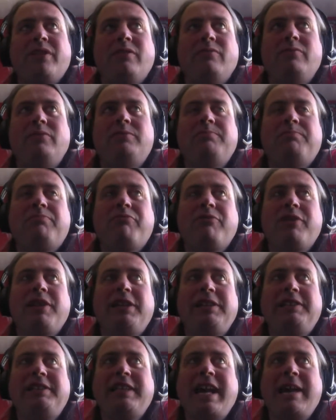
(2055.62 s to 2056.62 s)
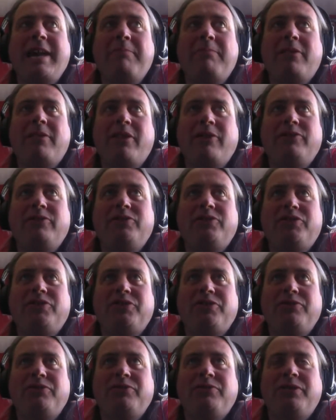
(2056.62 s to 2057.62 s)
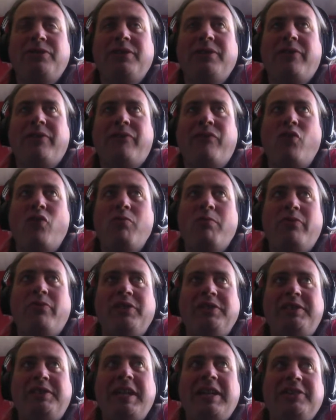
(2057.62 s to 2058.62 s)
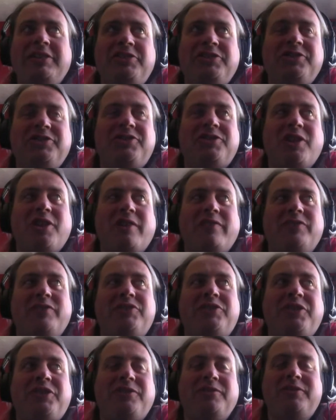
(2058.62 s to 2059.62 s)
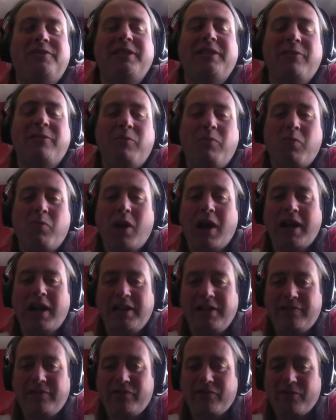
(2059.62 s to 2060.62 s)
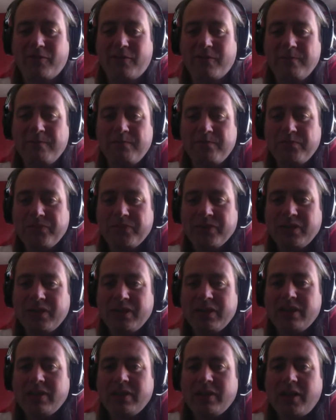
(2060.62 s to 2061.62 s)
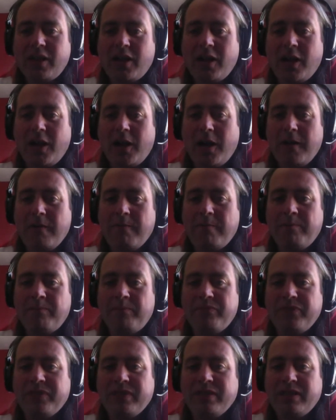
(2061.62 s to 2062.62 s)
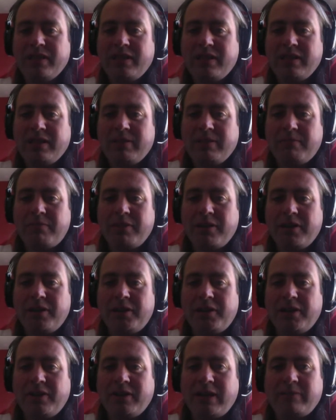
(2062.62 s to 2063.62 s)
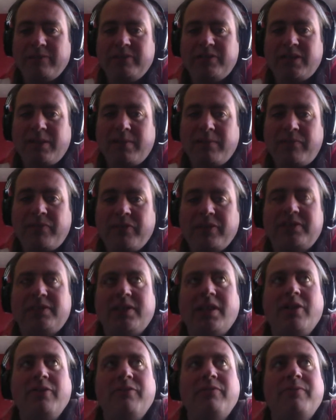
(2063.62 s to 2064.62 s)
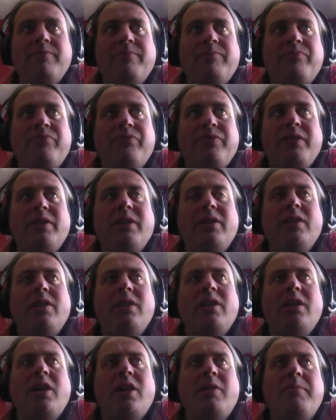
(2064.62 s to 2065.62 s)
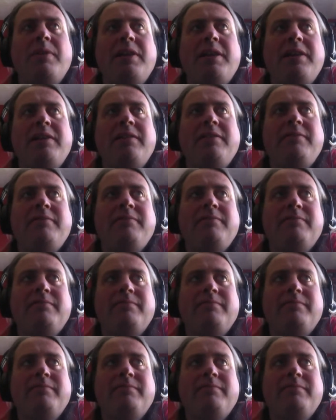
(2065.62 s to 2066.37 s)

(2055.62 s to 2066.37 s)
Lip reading: was pretty damn close to a form of indentured servitude in a way for, but that was something. So, I mean,